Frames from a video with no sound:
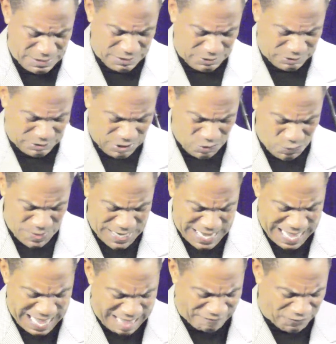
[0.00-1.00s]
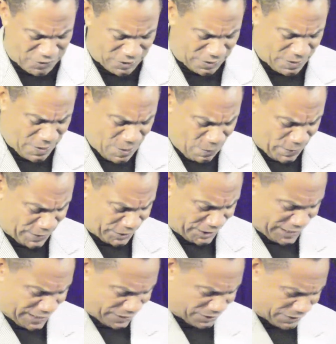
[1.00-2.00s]
So we have to
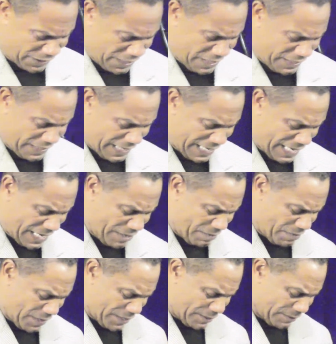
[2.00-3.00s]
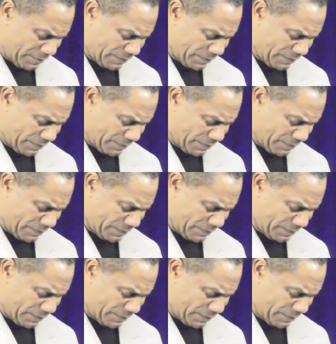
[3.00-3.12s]
resist the enemy,